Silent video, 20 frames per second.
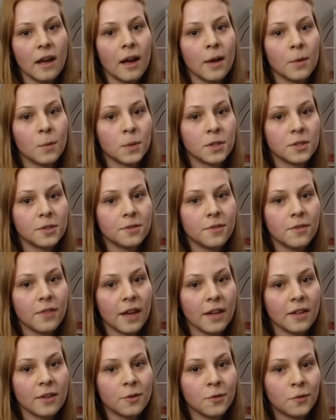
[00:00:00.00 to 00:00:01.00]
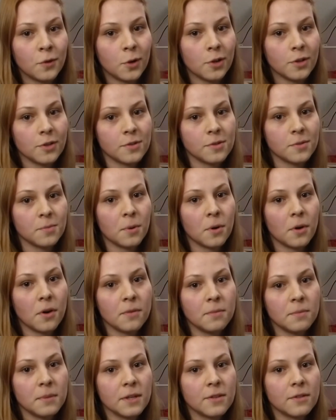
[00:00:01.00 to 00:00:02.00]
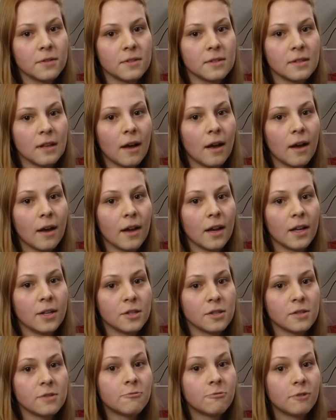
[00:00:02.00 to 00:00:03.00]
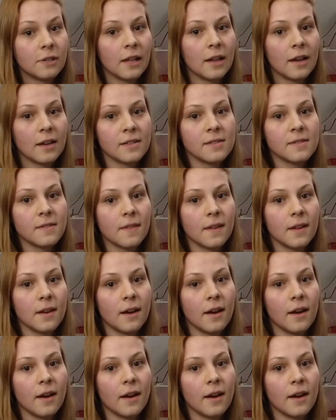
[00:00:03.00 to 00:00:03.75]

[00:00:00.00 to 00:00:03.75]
I wanted to thank you for all your support because I just realized that